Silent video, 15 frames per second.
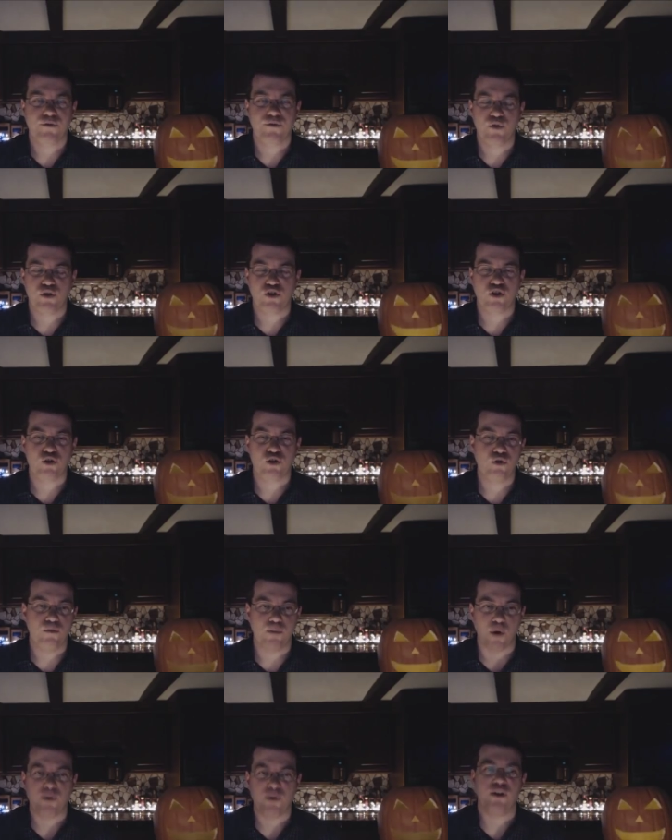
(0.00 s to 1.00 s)
So if you
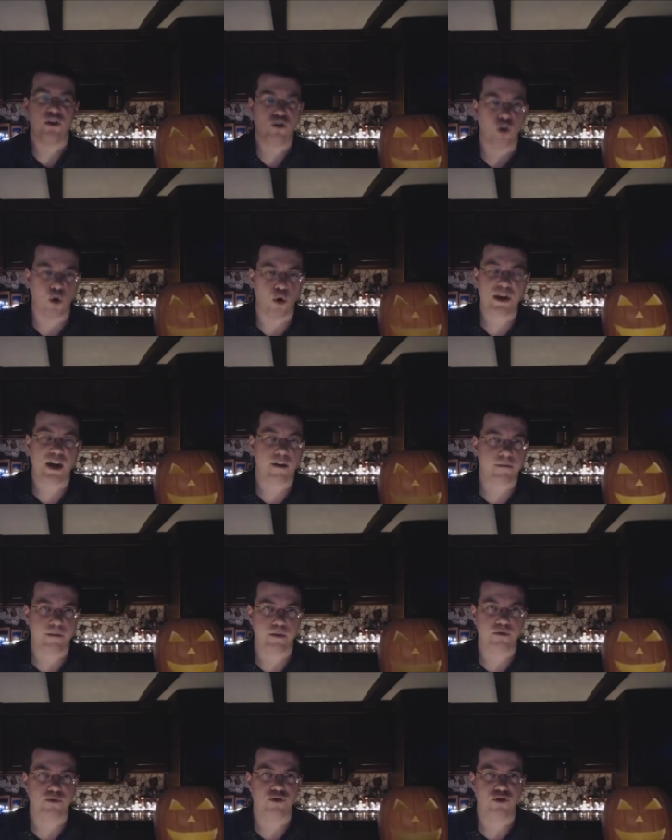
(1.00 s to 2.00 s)
exclude both of the
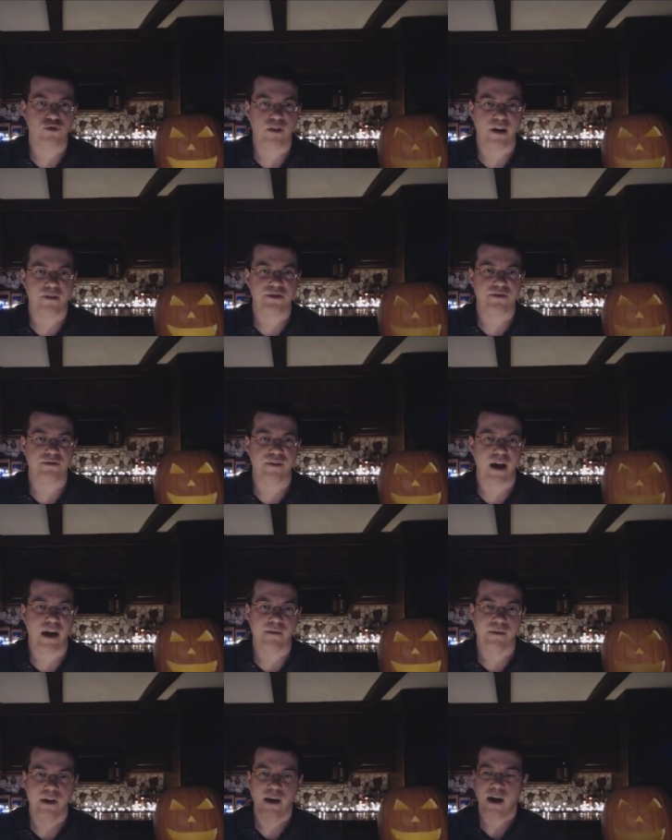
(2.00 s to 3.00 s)
Tomie films from two thousand
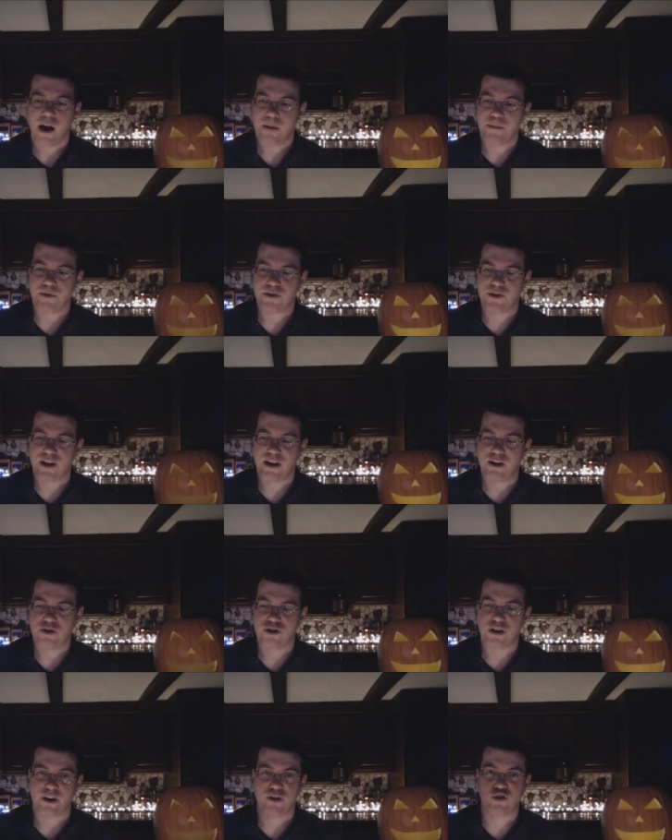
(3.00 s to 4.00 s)
five, our
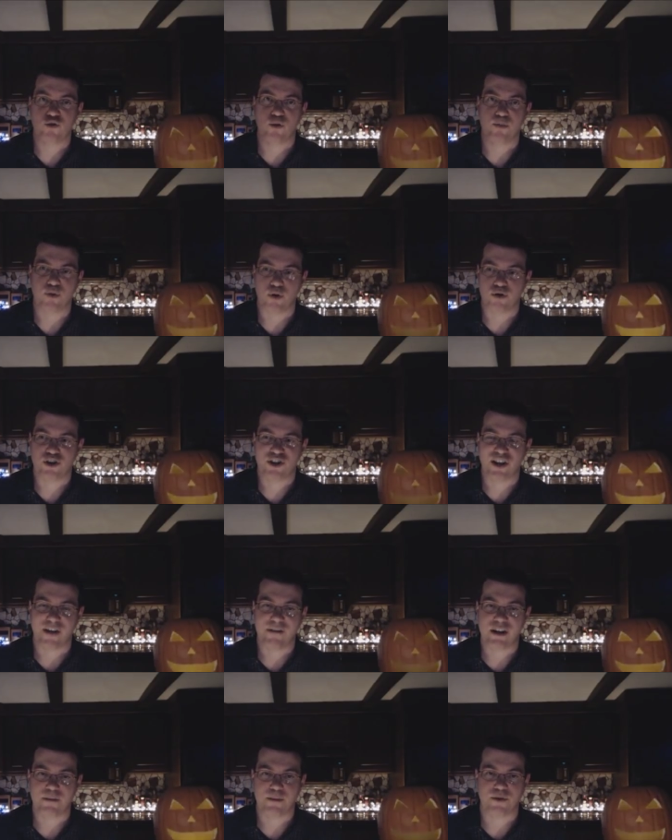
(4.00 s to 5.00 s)
percentage starts to approach
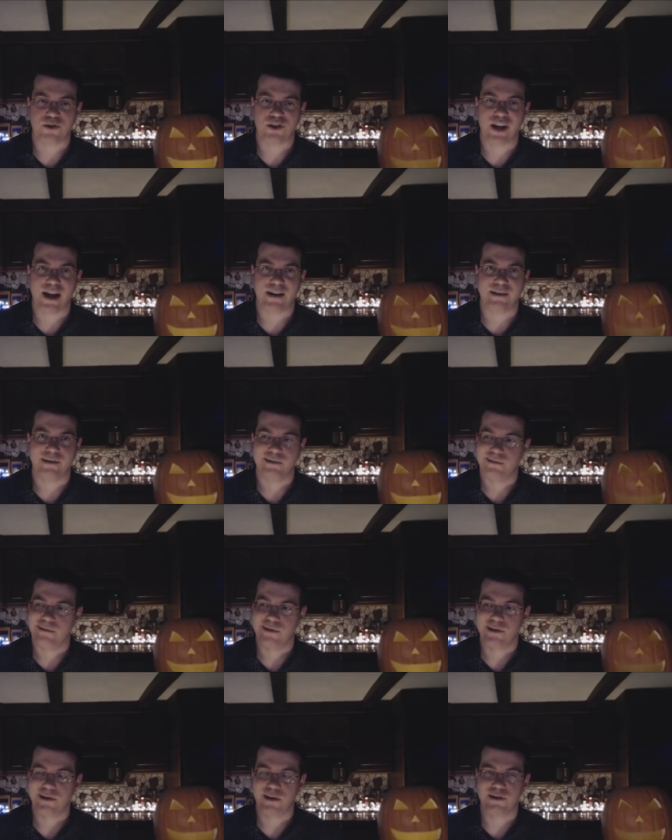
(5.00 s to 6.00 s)
seventy percent.
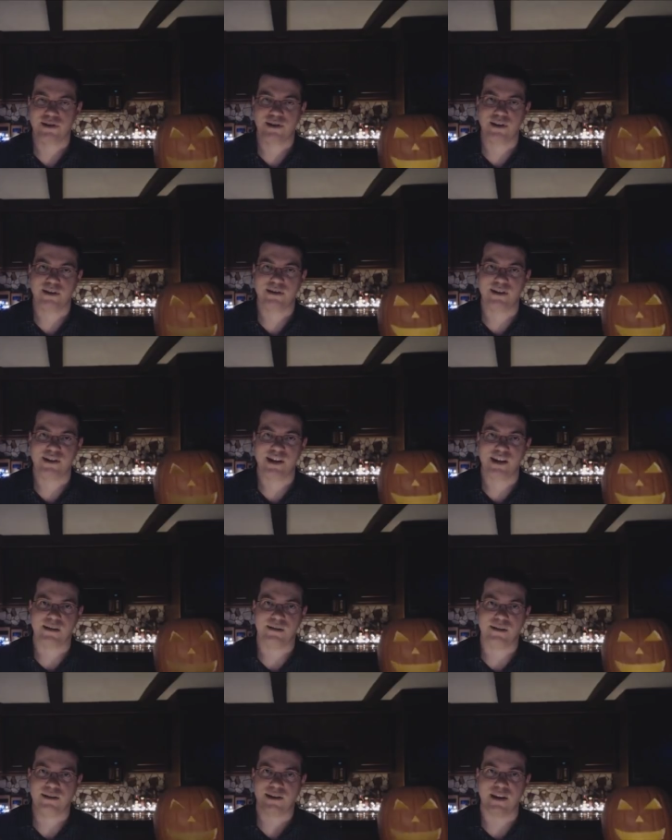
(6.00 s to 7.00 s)
It starts to, to
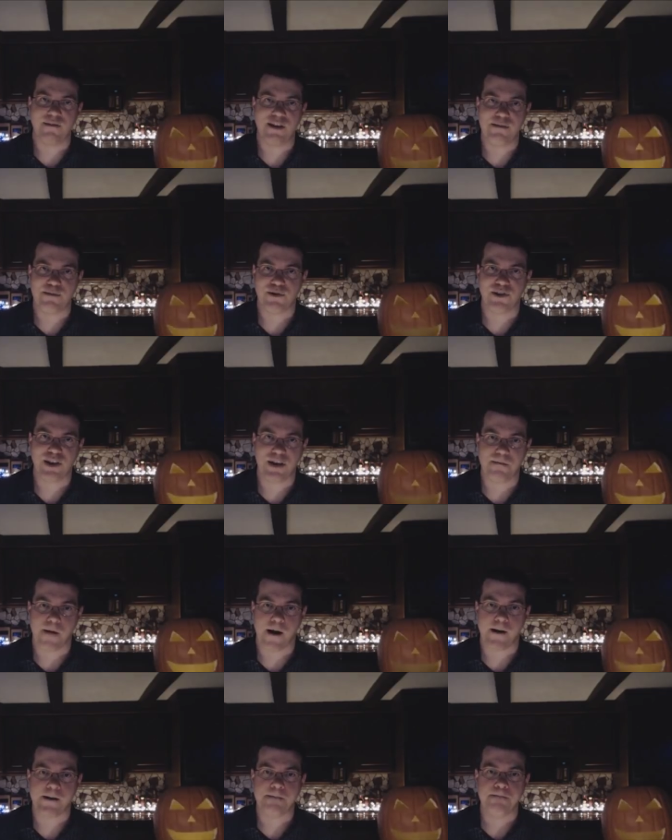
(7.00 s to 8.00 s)
tickle the seventy
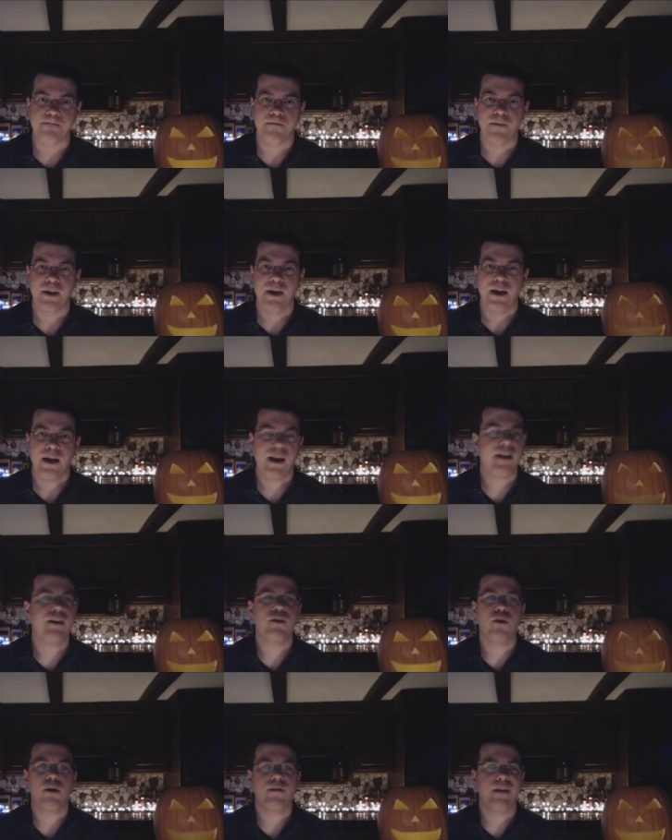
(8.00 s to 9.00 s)
percent mark. And
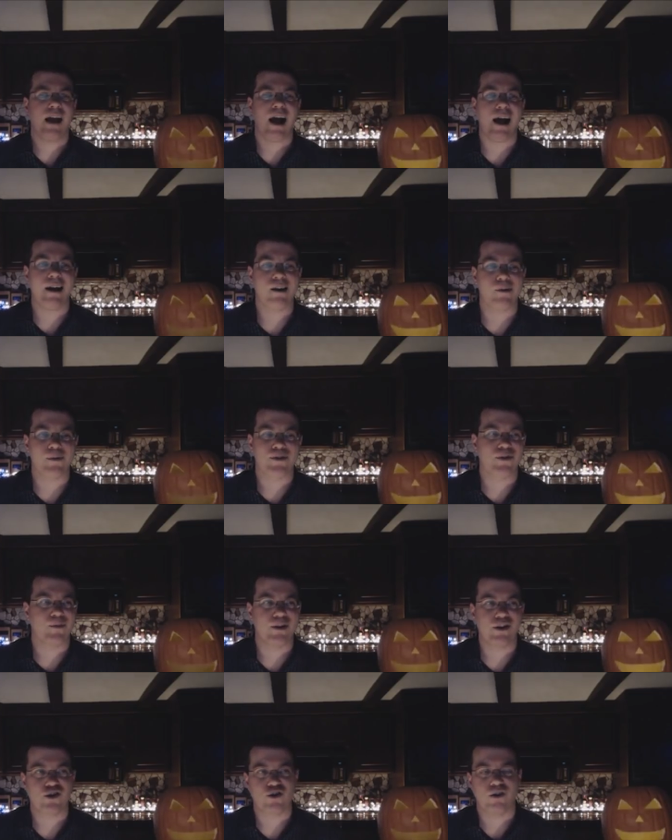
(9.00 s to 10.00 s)
I could go even higher with
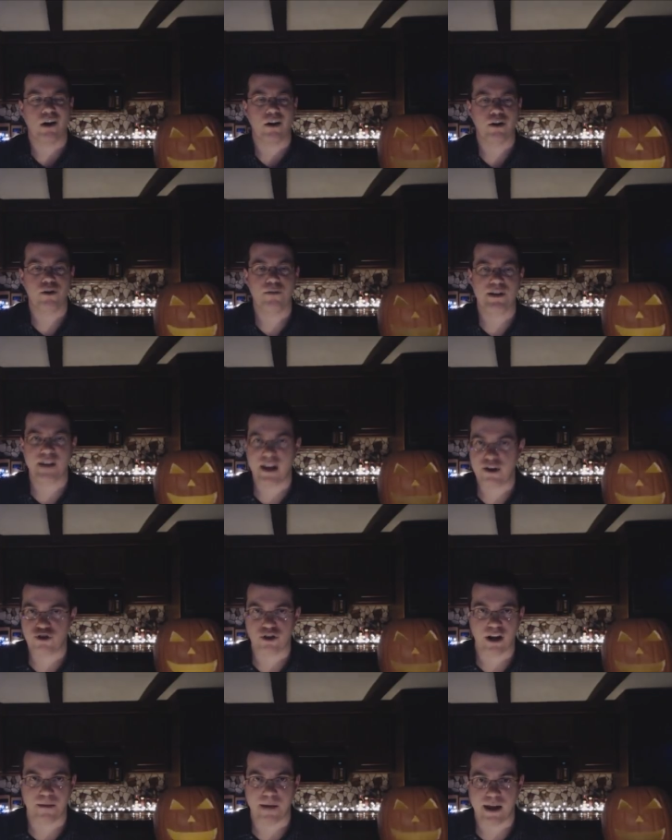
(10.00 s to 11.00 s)
some additional
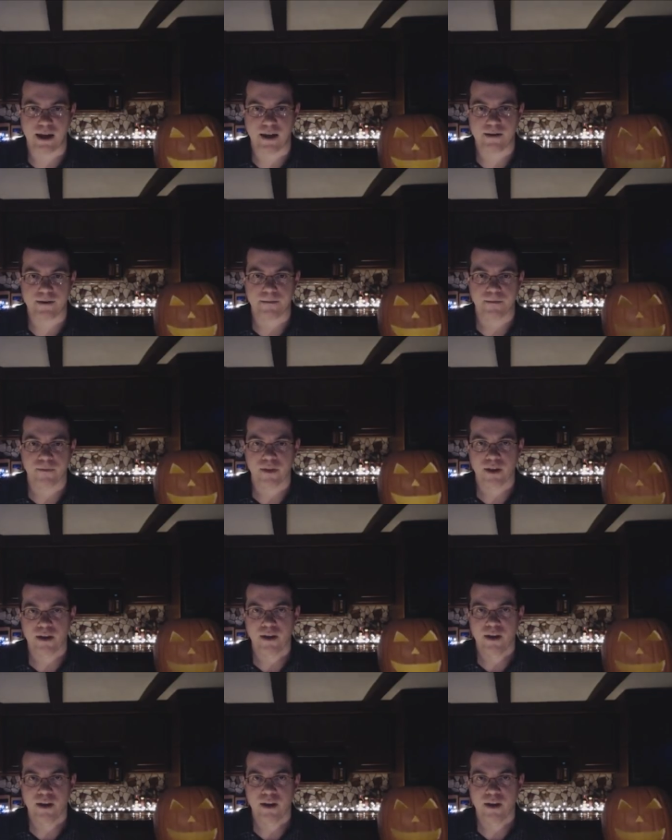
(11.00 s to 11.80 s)
argumentation on my end.